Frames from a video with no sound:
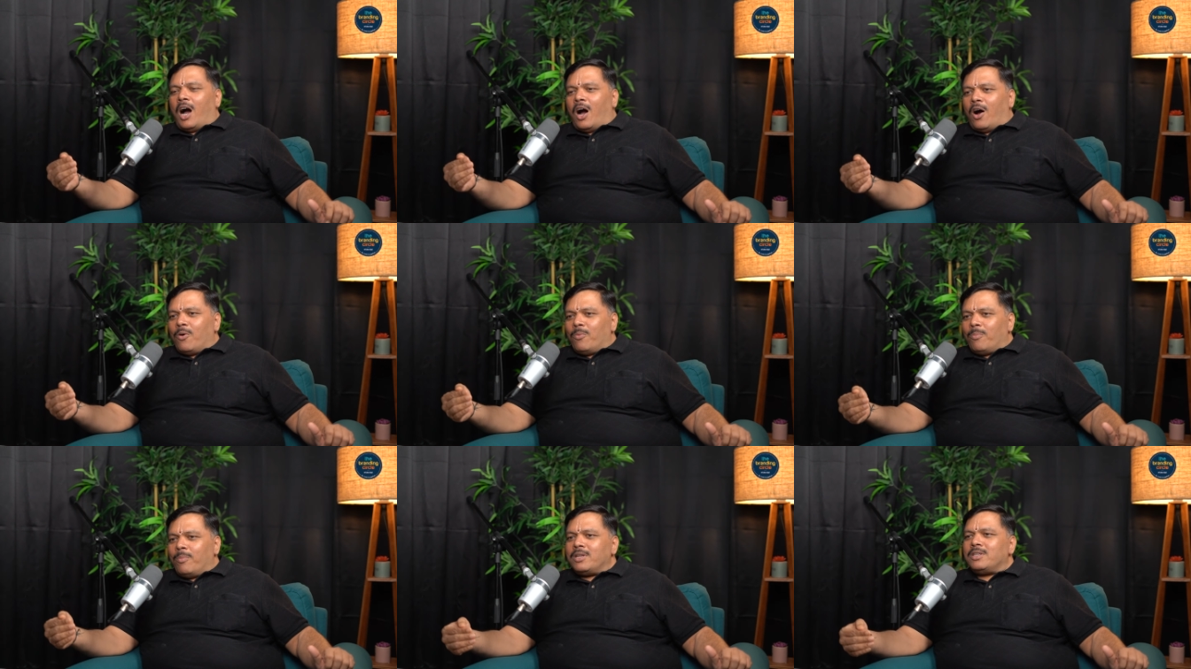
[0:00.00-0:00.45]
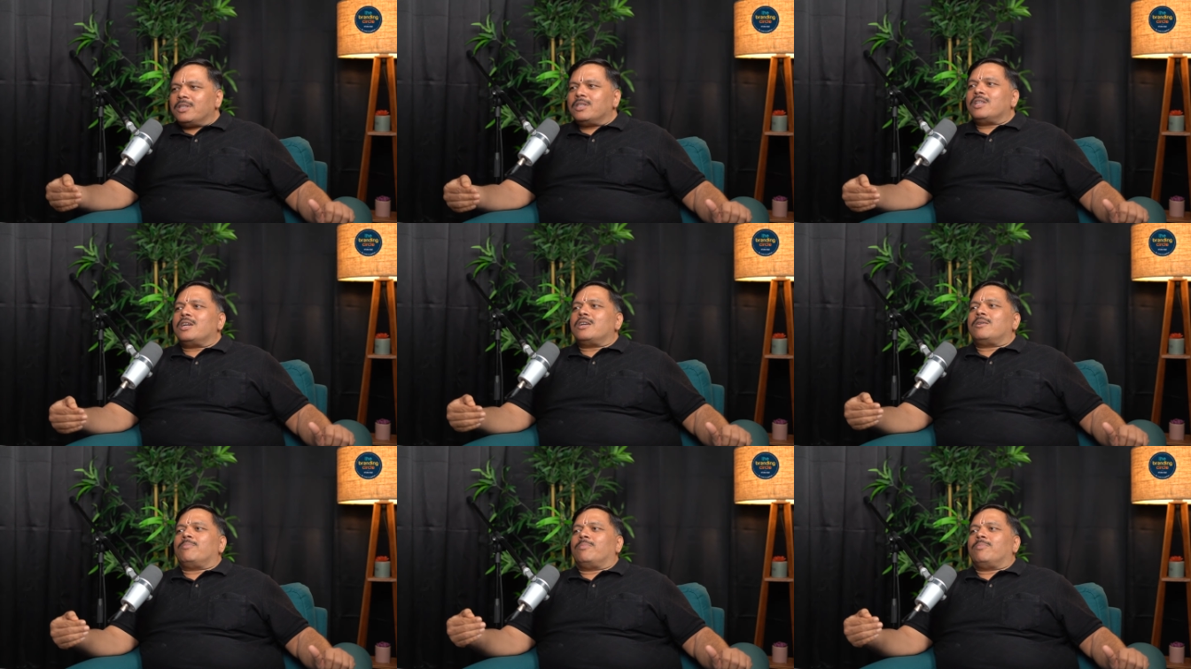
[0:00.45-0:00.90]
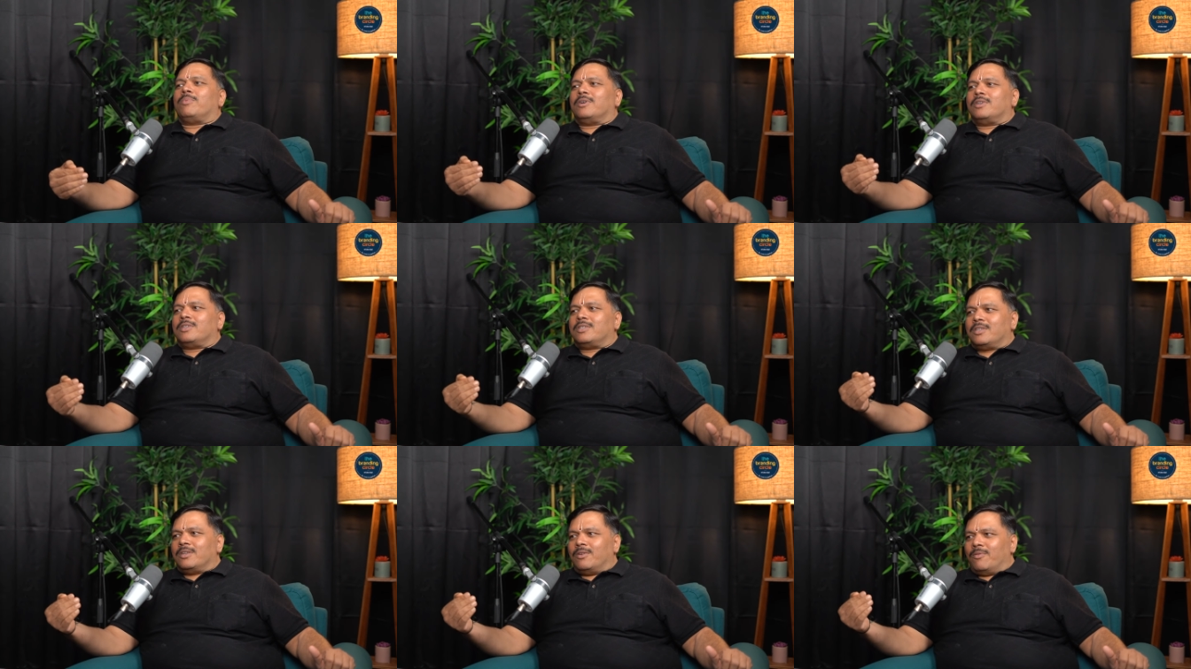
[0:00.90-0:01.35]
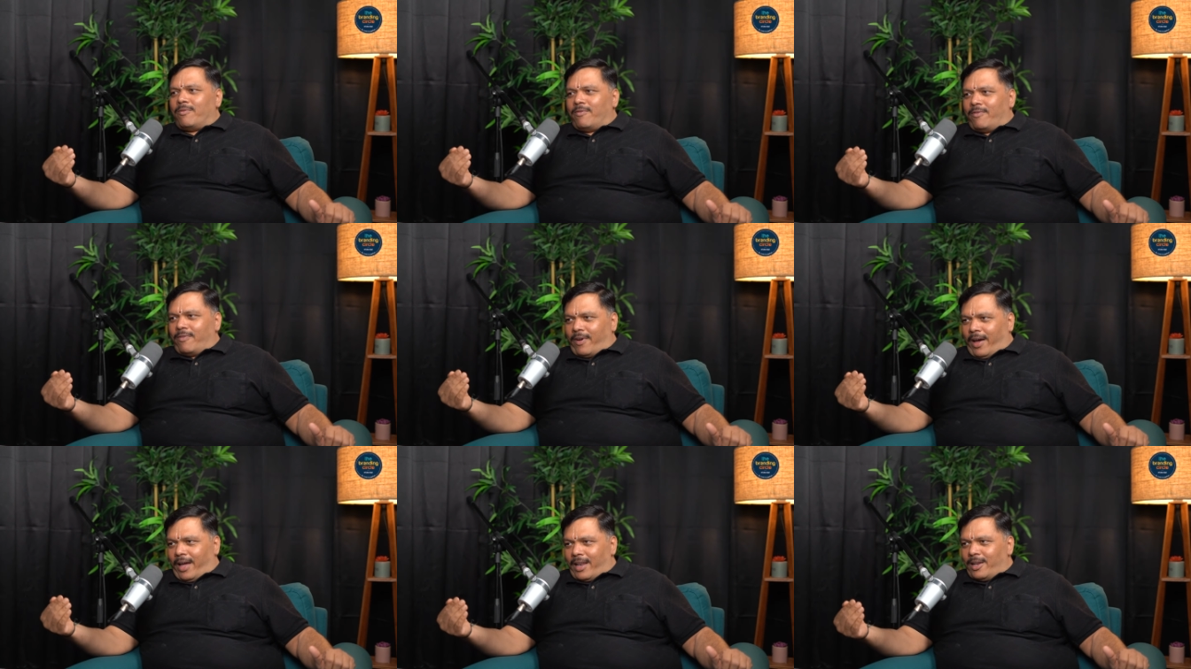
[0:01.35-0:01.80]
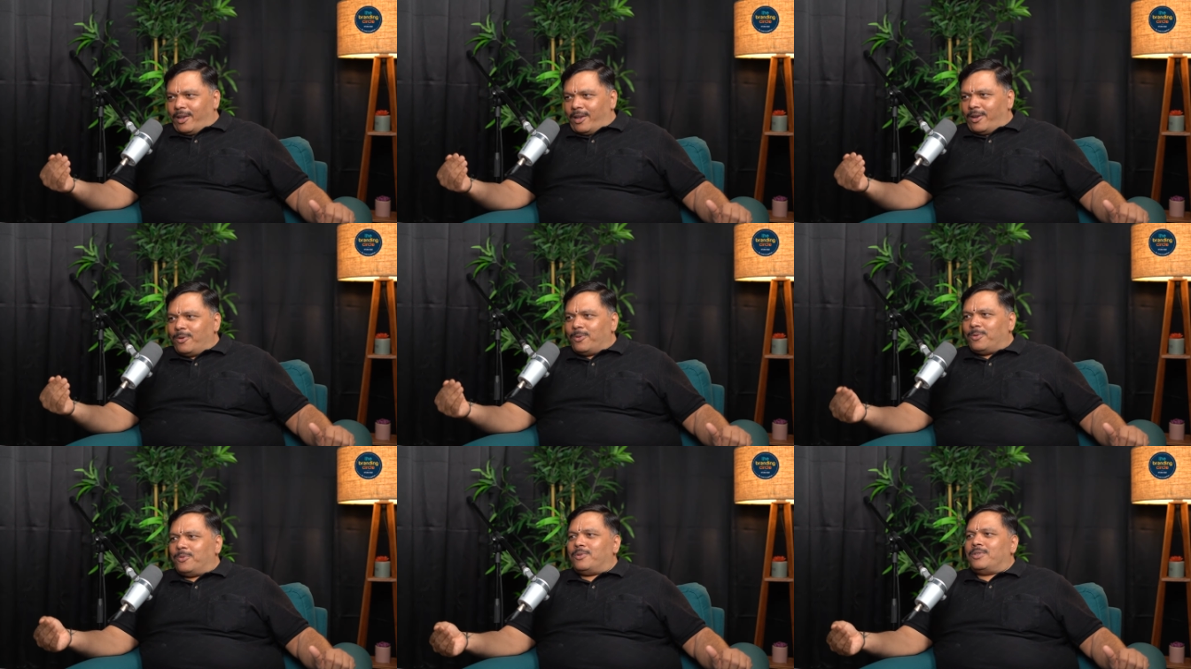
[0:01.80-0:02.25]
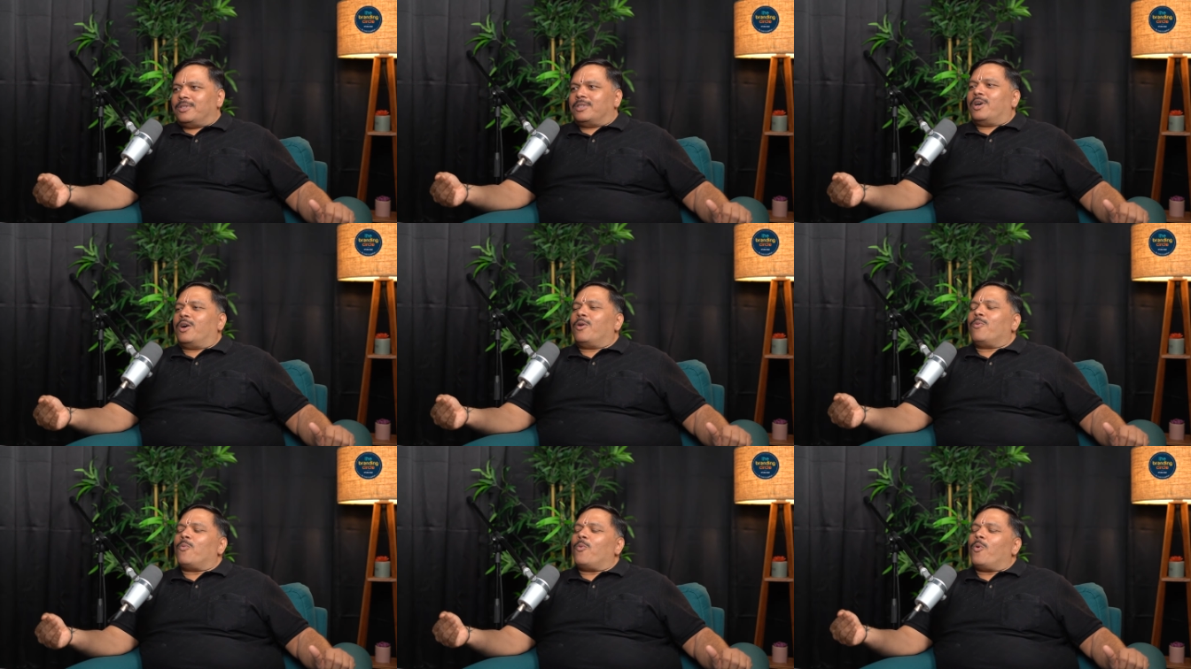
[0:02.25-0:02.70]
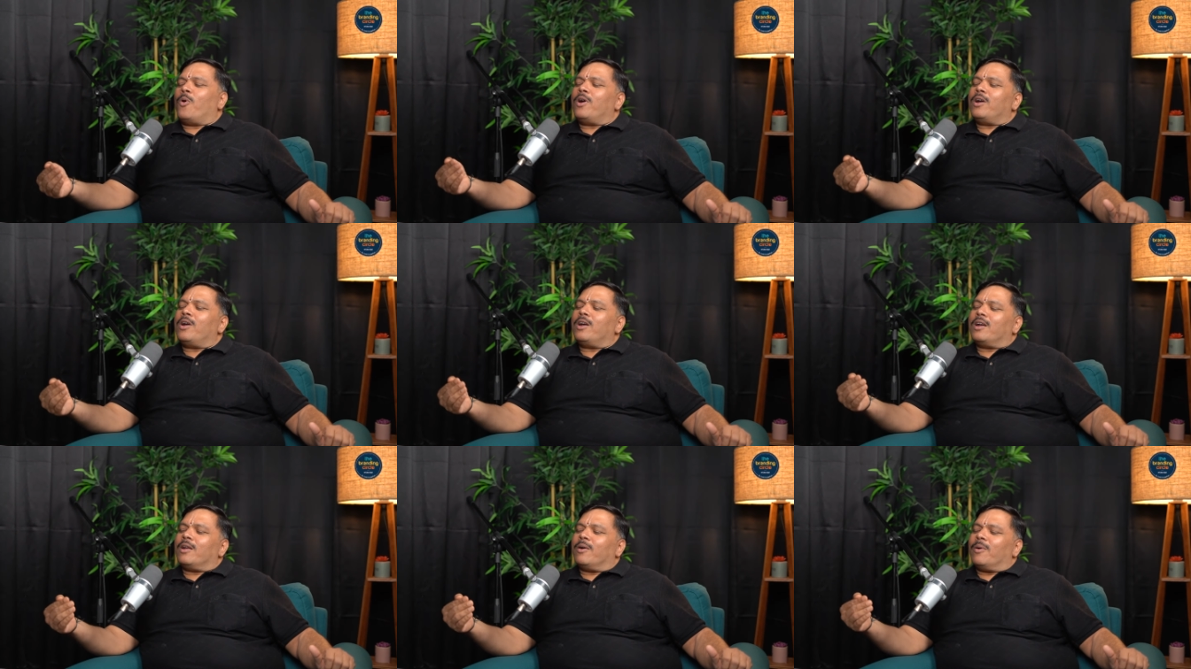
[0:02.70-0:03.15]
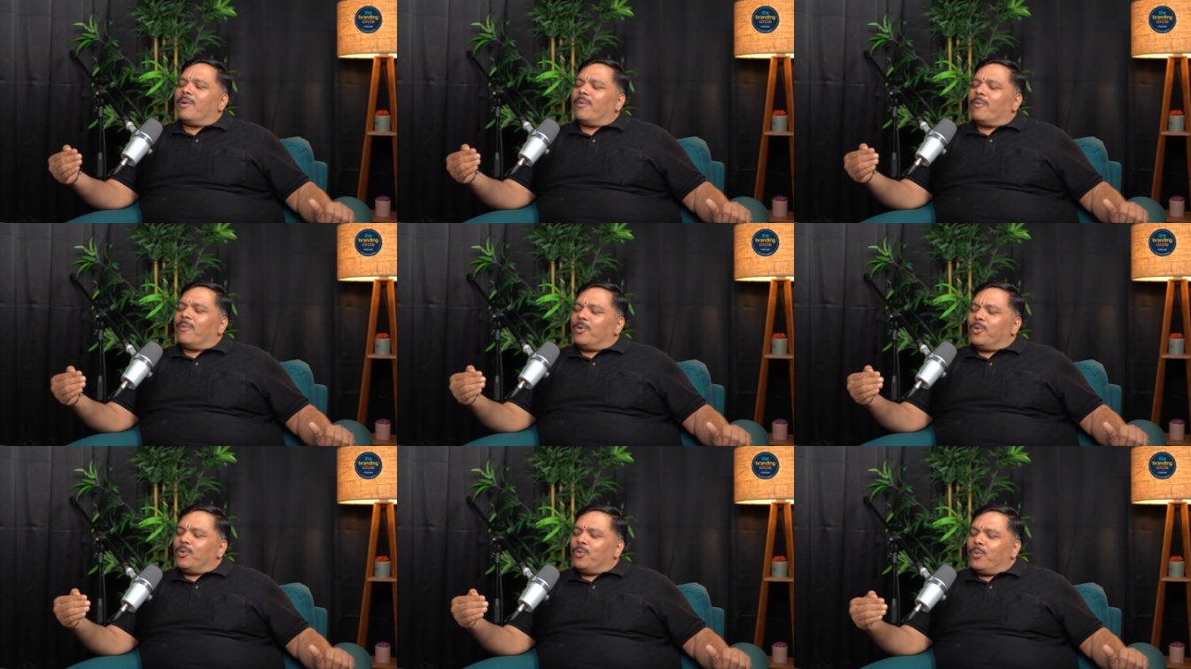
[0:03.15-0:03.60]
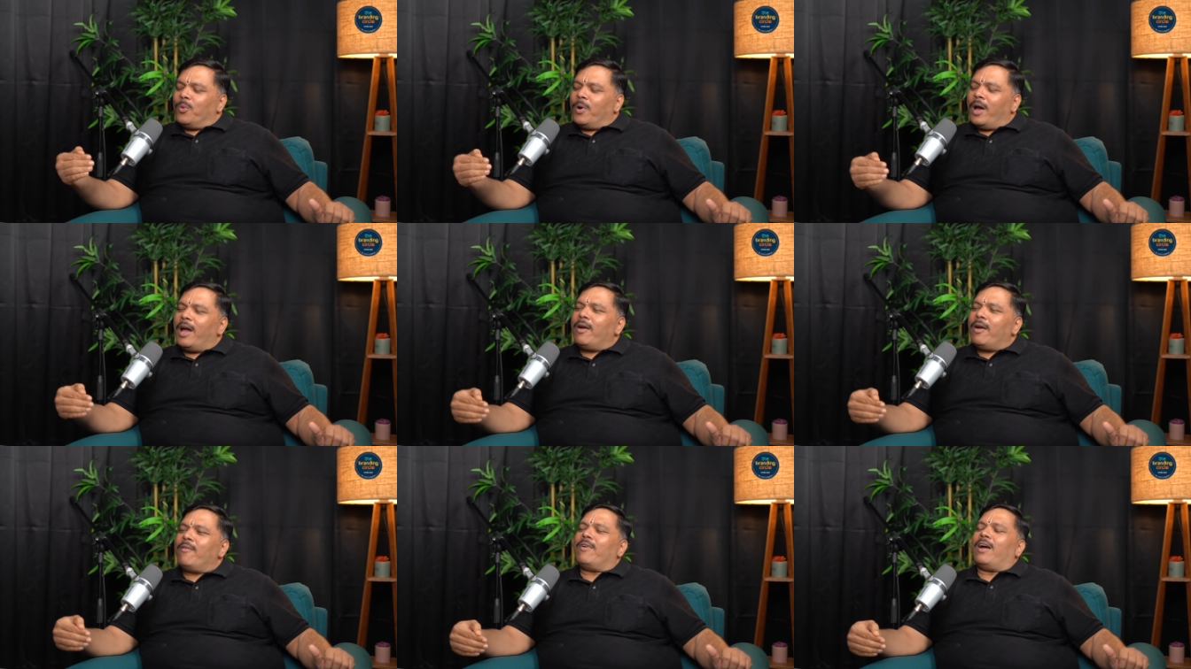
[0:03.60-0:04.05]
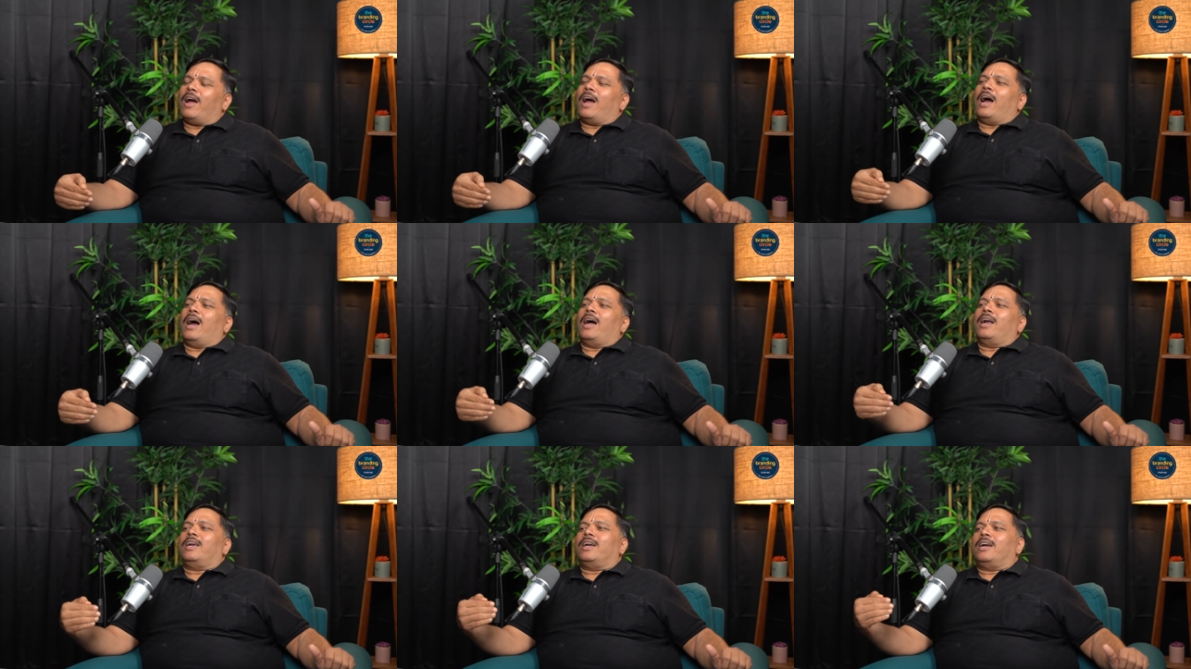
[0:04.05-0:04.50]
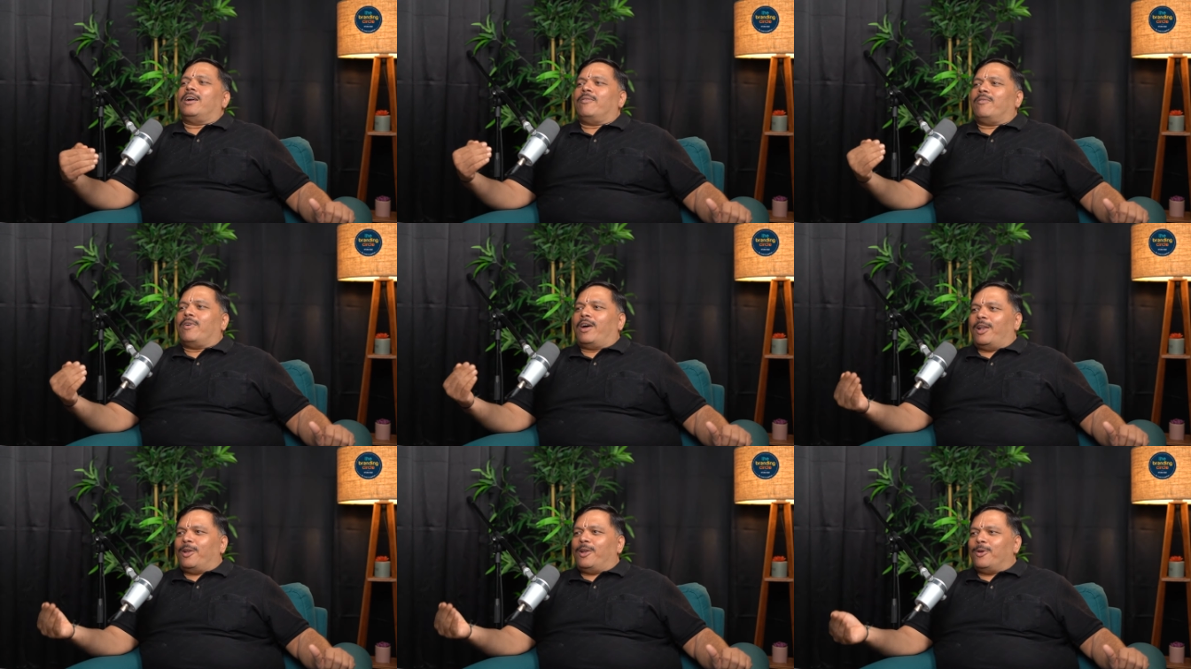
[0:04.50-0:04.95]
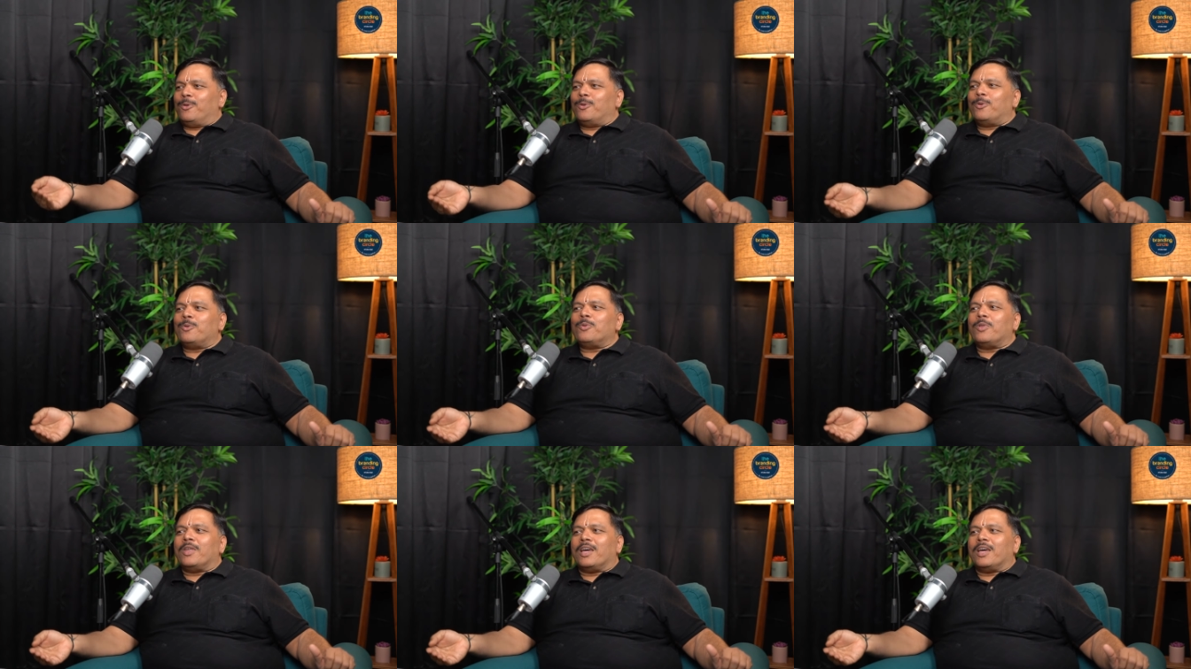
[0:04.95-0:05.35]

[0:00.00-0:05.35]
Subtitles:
how much that person values or what you have added value to